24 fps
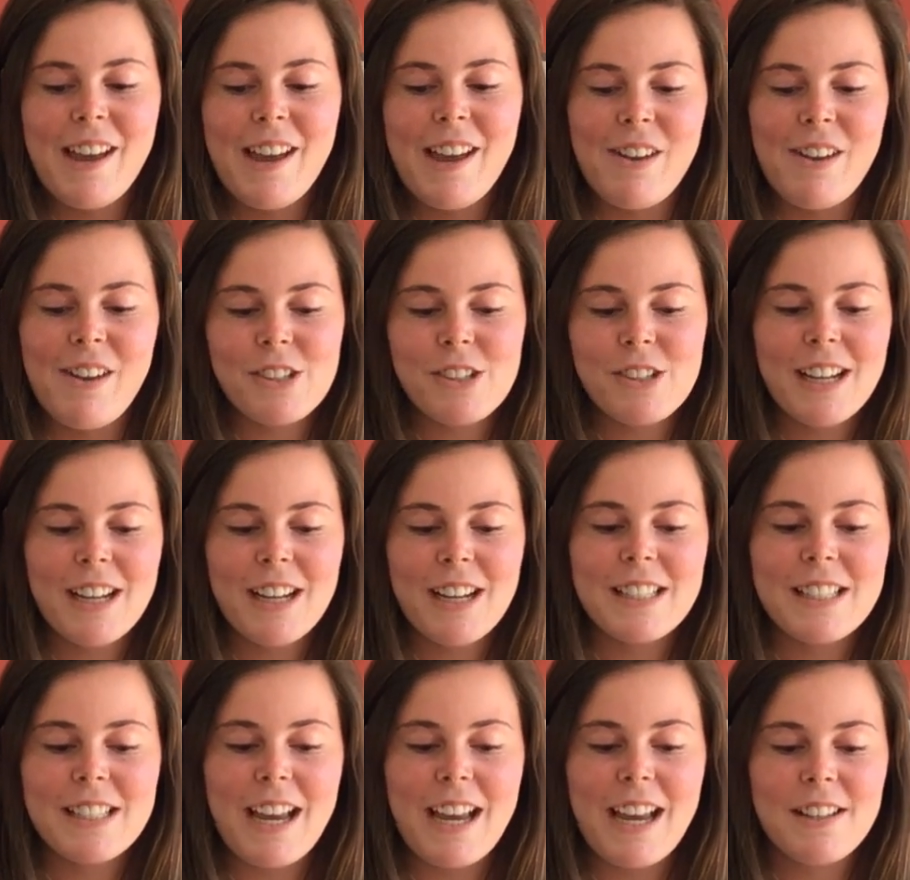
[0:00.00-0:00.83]

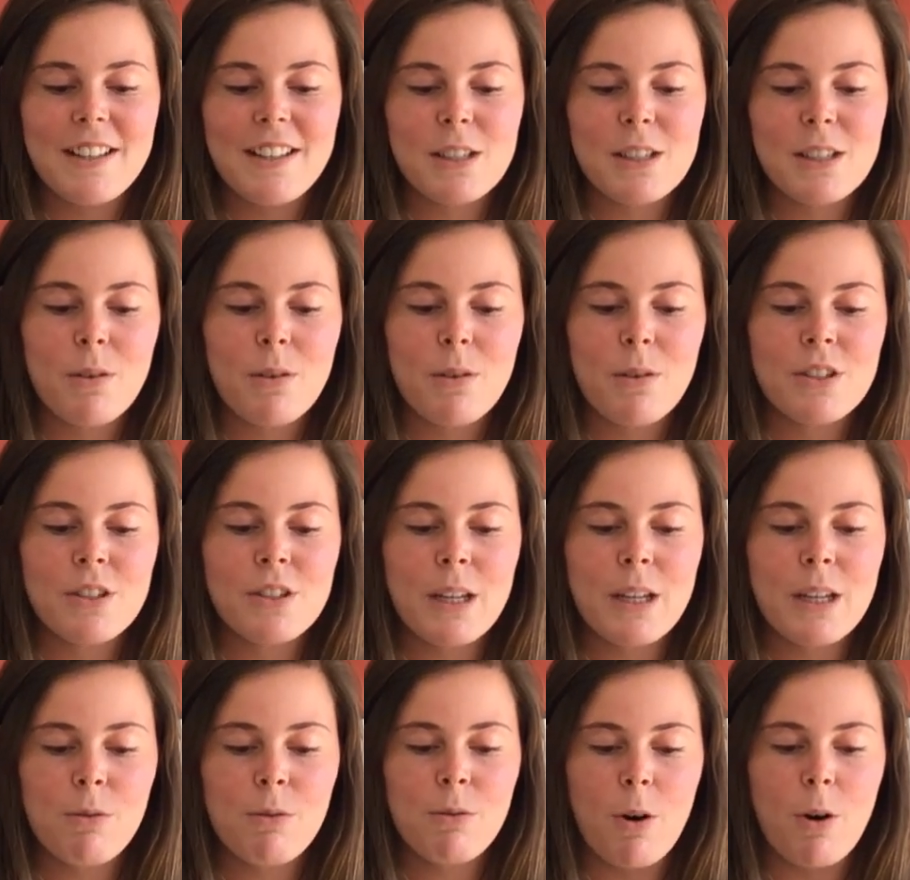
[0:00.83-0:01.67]
Eventually, as the gas
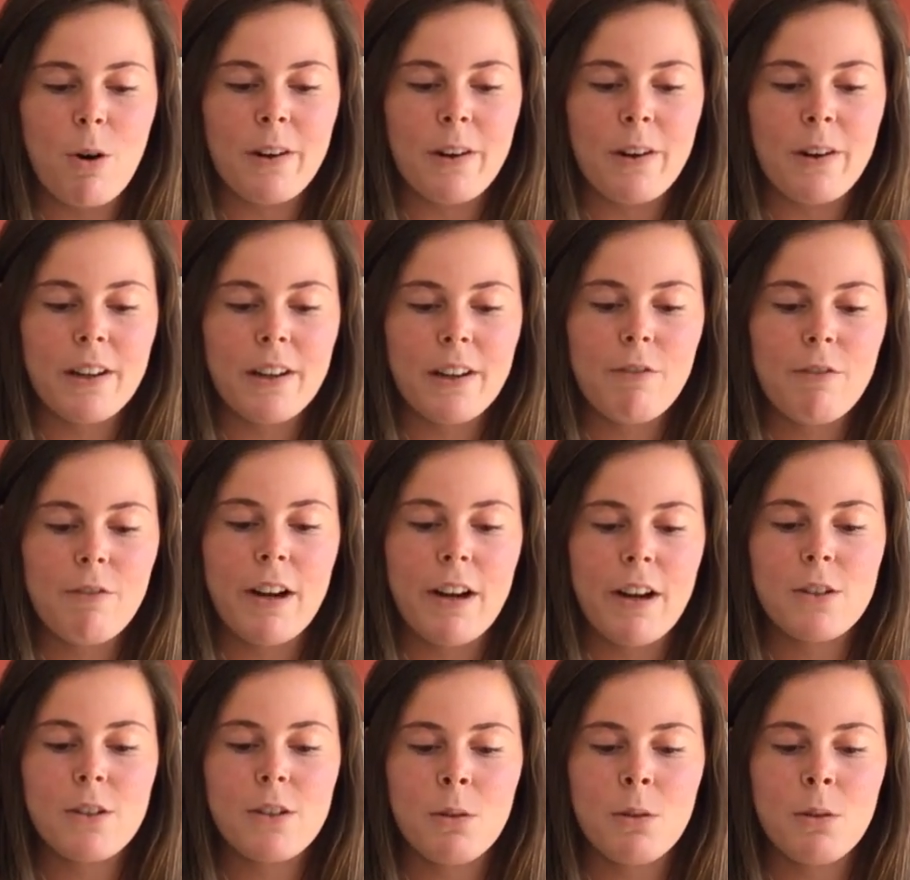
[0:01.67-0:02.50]
explosions kept growing,
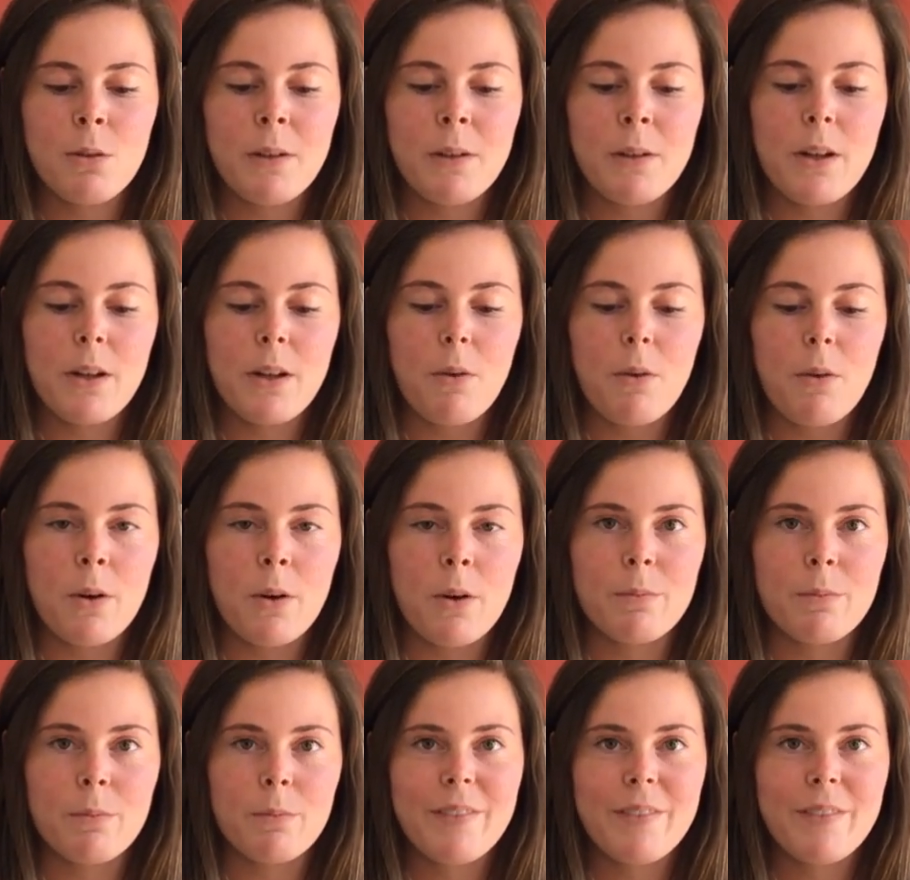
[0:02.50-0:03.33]
Rick told me to go
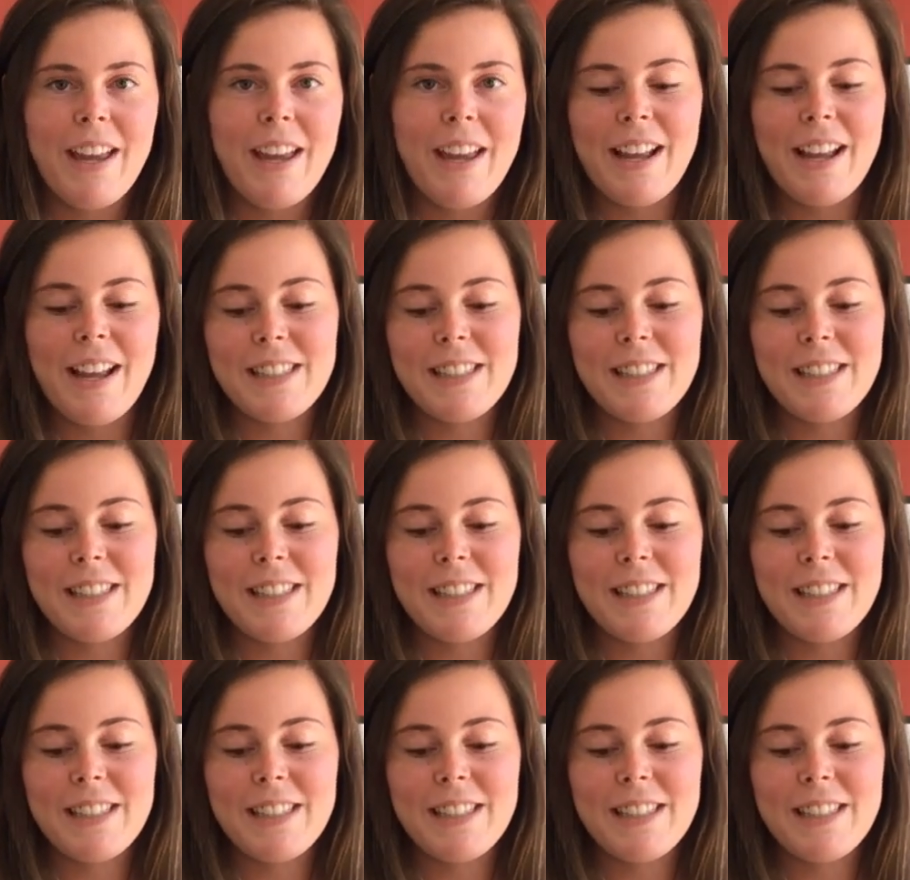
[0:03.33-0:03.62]
home.